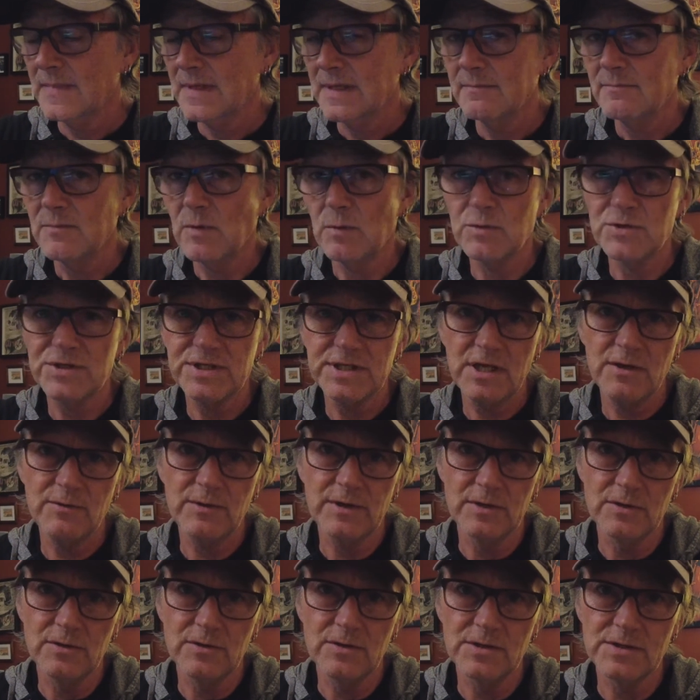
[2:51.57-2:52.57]
But we'll see how it
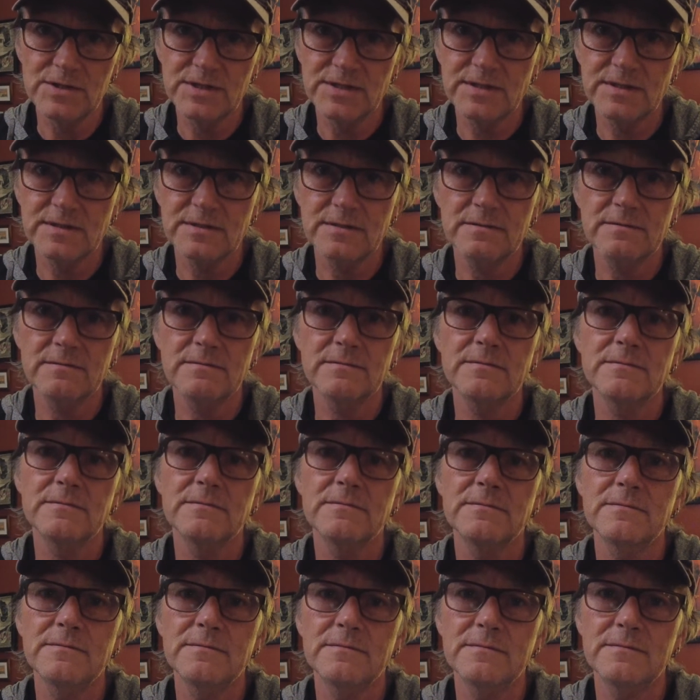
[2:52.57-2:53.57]
goes.
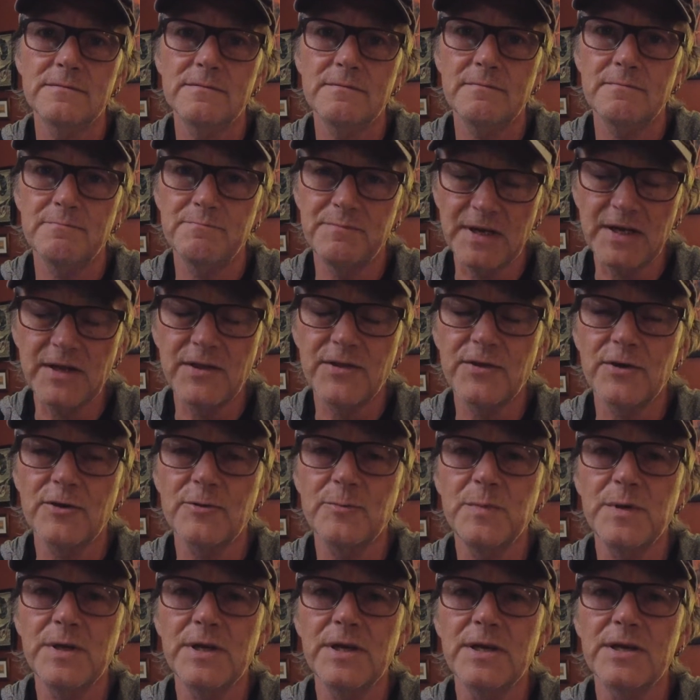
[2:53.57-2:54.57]
Big third
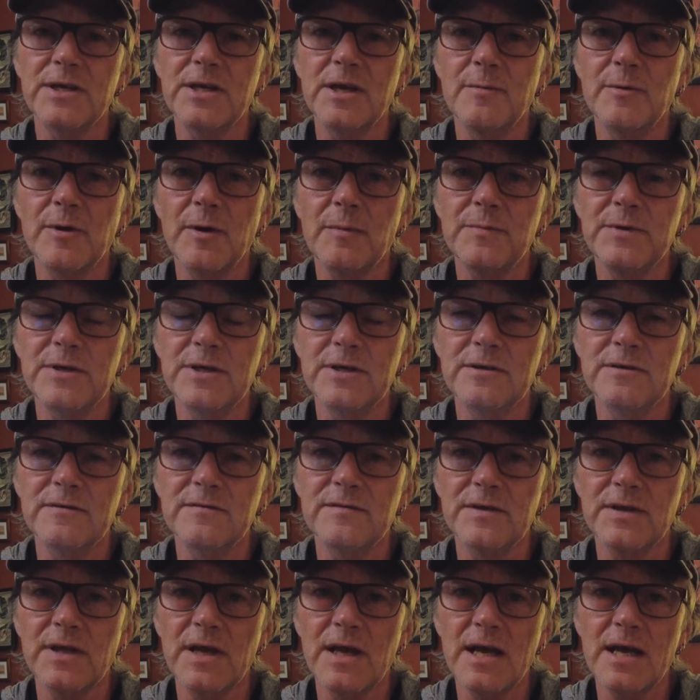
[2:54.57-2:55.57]
period coming up here
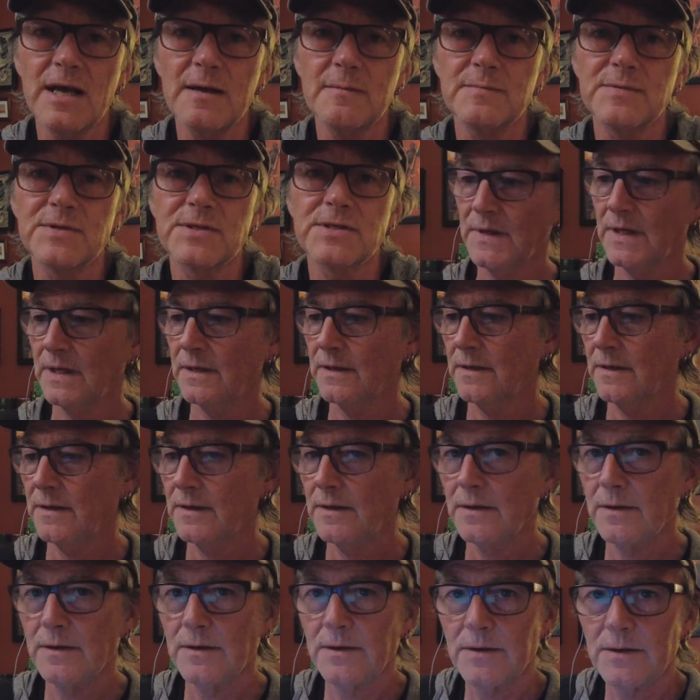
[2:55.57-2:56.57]
for the Habs.
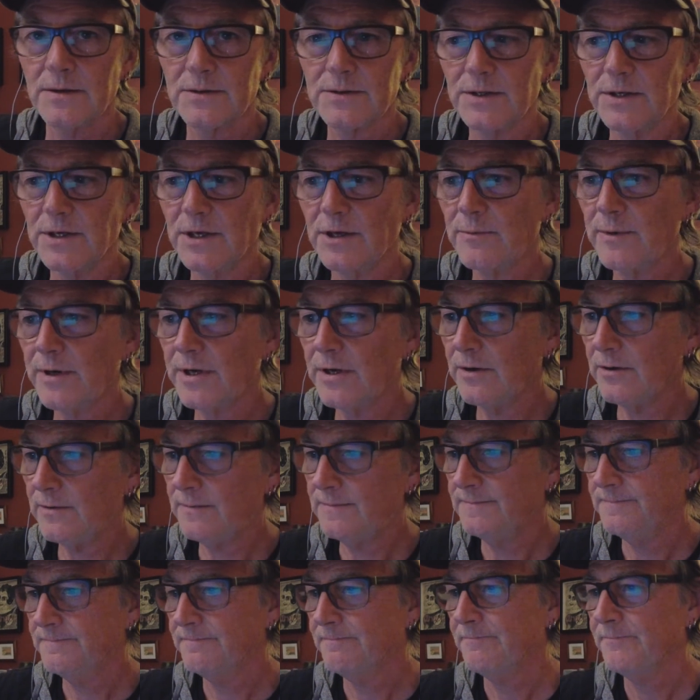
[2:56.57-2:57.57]
So here we go.
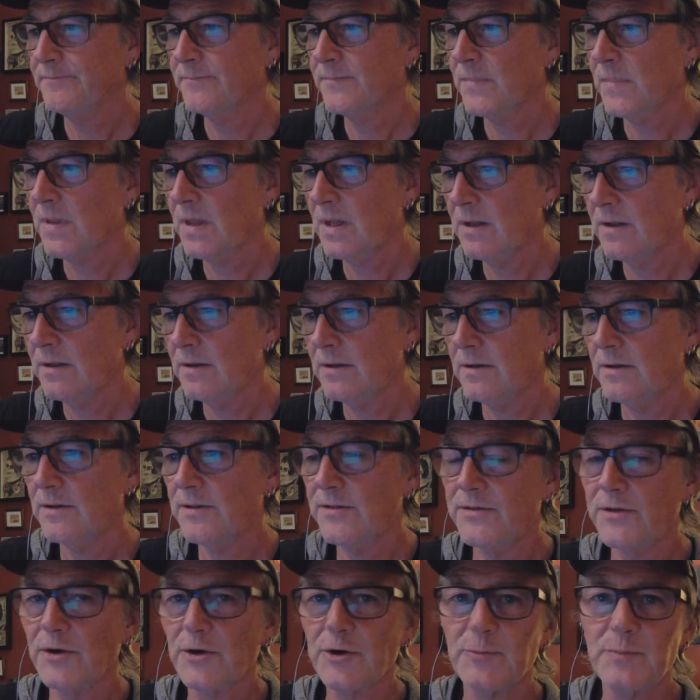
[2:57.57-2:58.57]

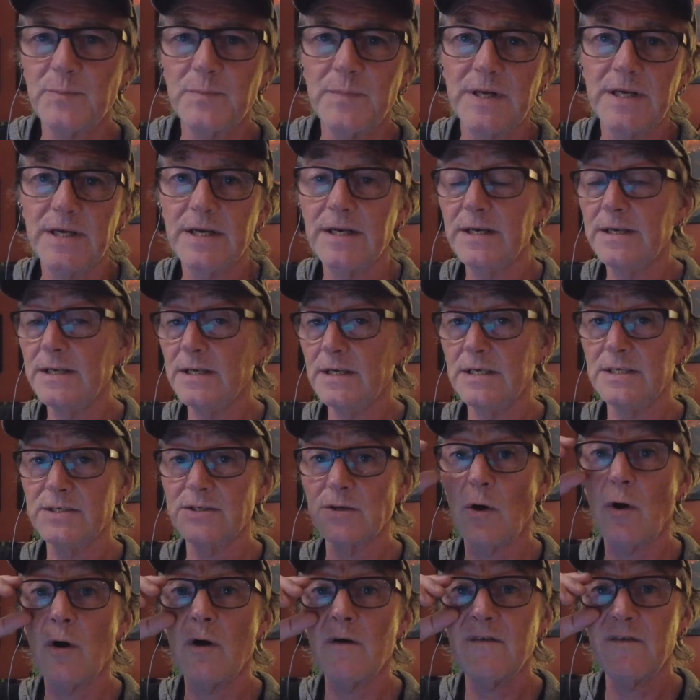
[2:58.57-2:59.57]
Third period is
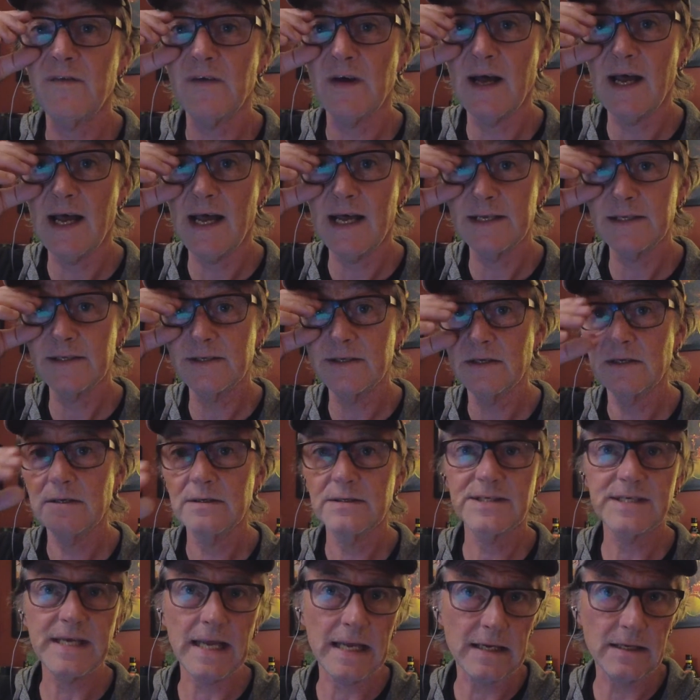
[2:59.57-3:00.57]
off and
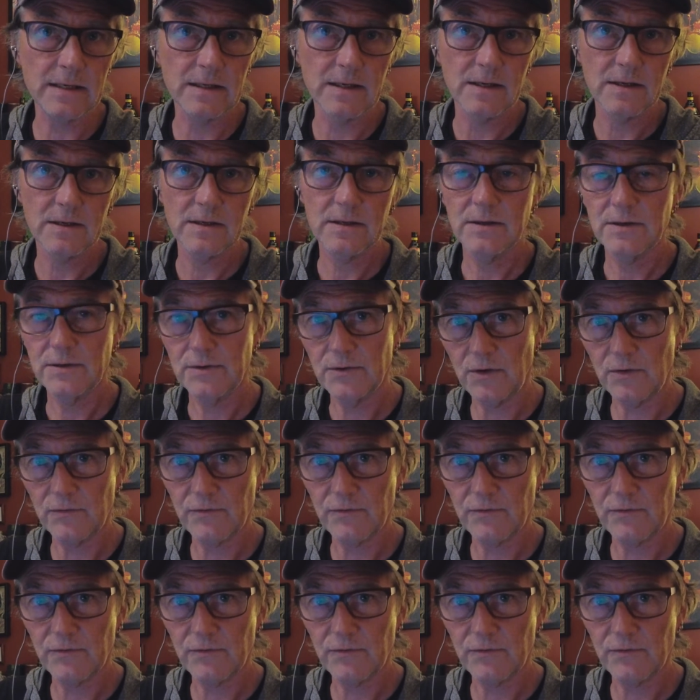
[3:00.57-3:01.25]
skating, not